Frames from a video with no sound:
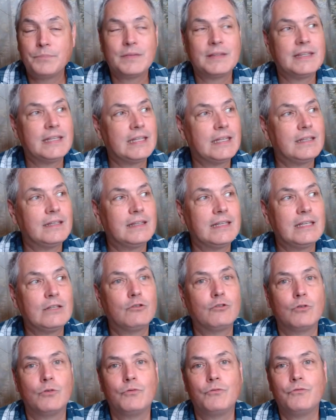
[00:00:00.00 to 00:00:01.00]
They need
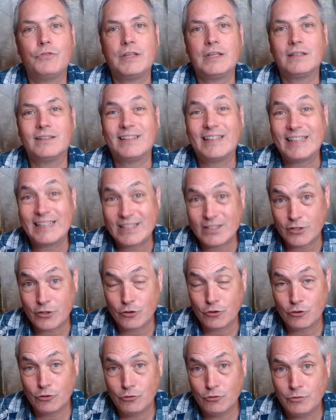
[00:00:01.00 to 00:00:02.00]
to feel
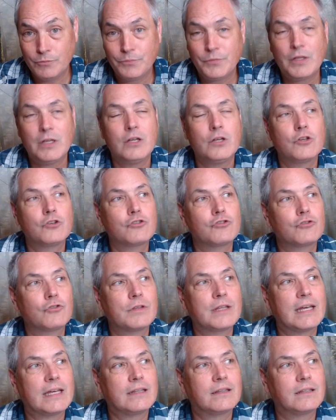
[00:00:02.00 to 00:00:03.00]
listened to so
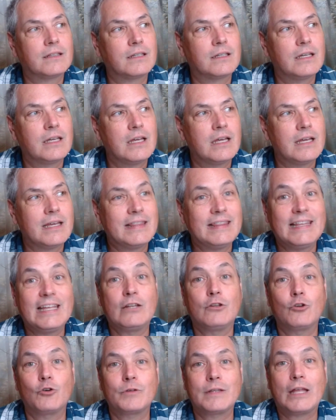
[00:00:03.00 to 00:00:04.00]
that they
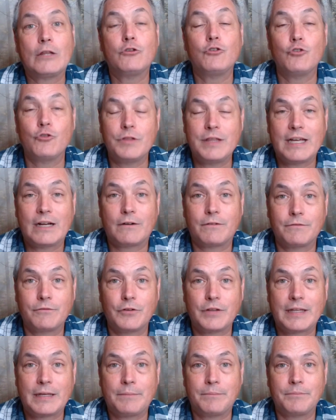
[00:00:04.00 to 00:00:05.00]
know that you're there for
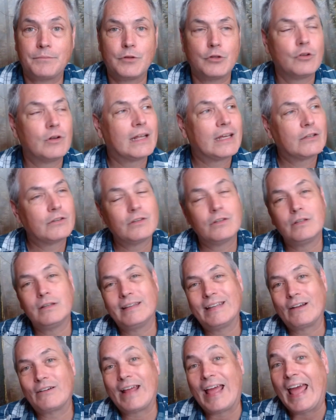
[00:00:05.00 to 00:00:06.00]
them. You're like
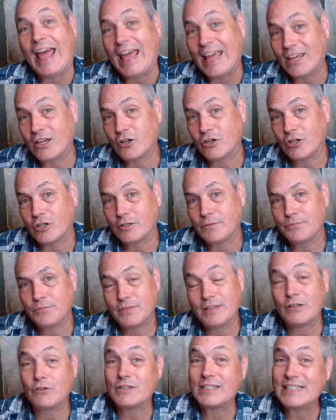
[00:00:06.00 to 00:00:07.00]
their anchor,
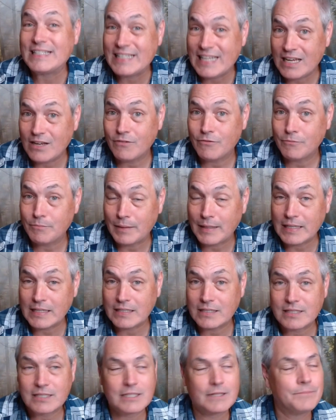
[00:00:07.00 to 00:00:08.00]
their safe
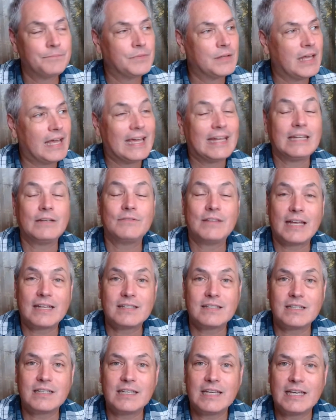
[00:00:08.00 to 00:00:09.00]
place. And if that's
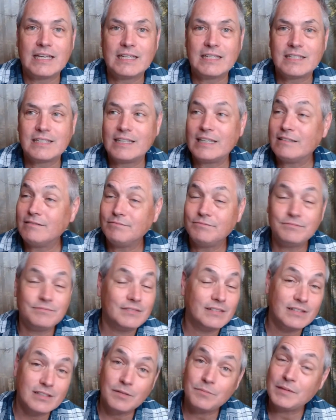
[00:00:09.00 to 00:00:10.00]
the case, then
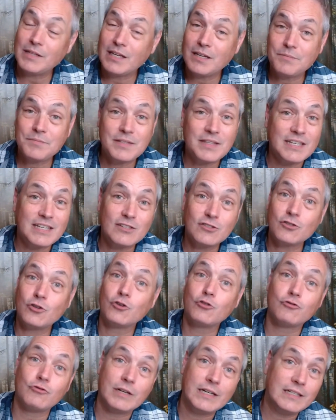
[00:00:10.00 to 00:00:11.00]
sometimes things are
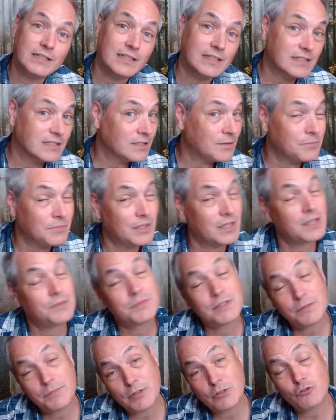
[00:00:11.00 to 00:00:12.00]
great and sometimes
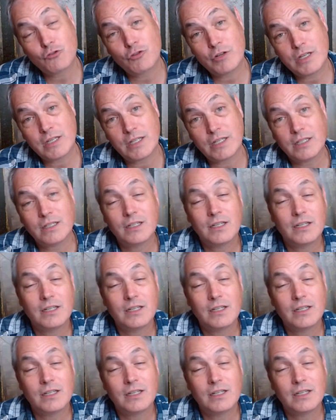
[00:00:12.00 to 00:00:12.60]
a bit tricky.